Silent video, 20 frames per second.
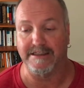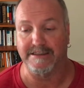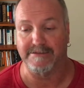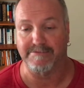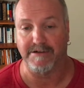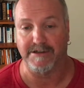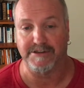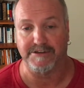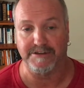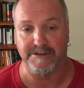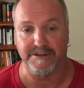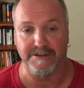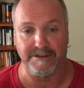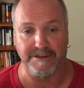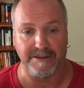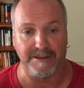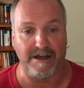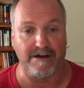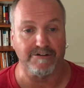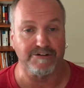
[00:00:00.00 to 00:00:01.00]
especially
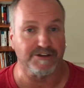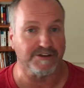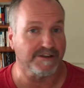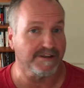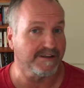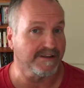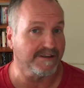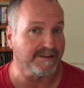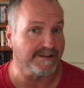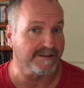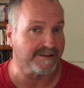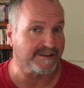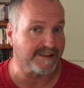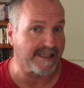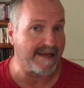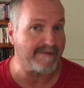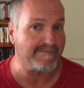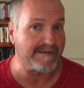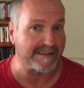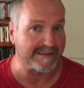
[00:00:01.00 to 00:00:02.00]
acknowledge the
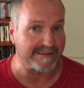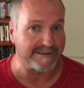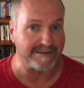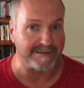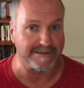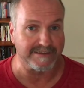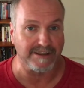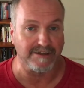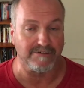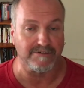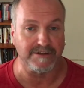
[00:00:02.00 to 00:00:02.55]
samenesses,